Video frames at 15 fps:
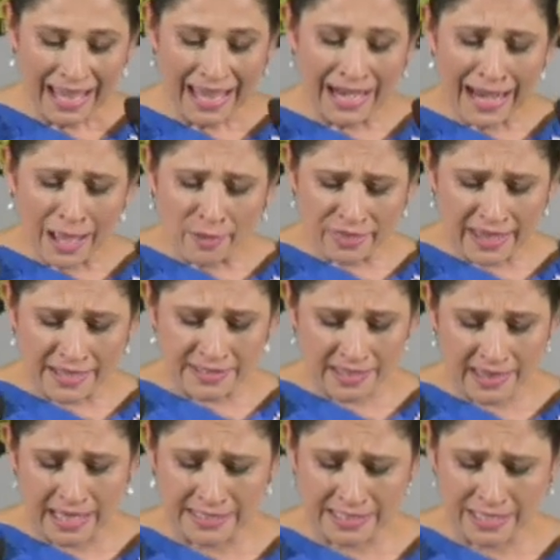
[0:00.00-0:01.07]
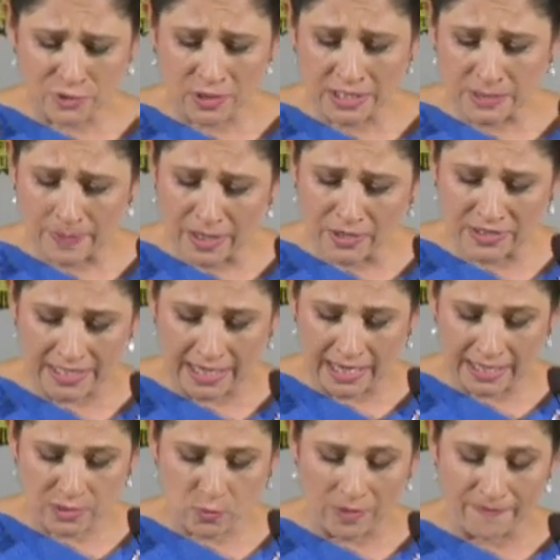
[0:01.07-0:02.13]
And now, thanks to that Debt Transparency
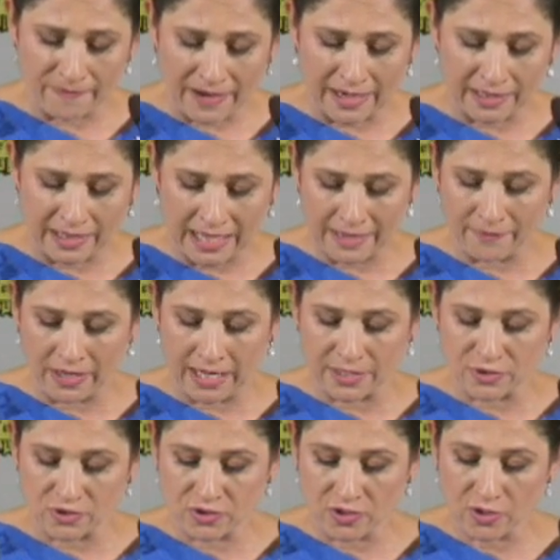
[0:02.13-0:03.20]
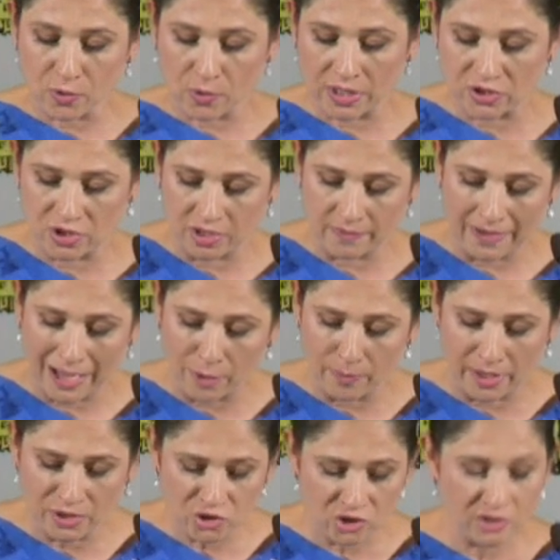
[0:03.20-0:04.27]
Act, we finally have an answer to the question of how
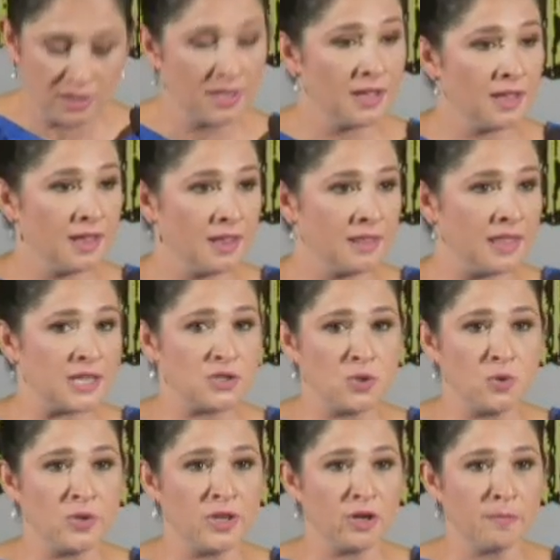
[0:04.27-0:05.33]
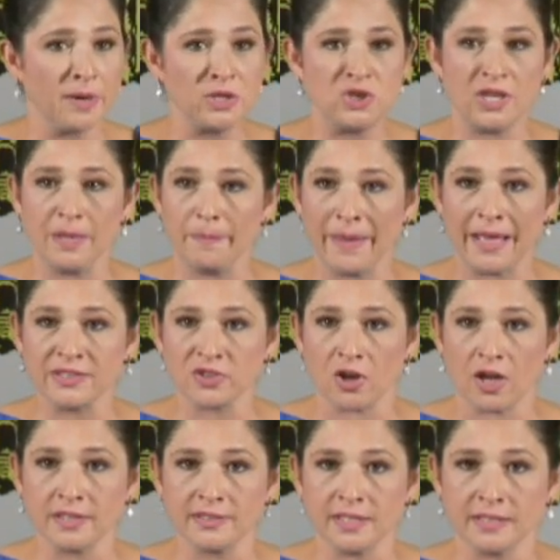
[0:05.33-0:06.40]
much that two year budget impasse
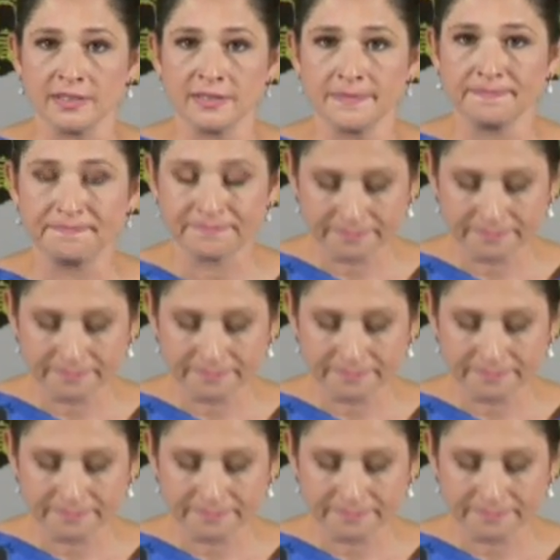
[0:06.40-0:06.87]
cost us.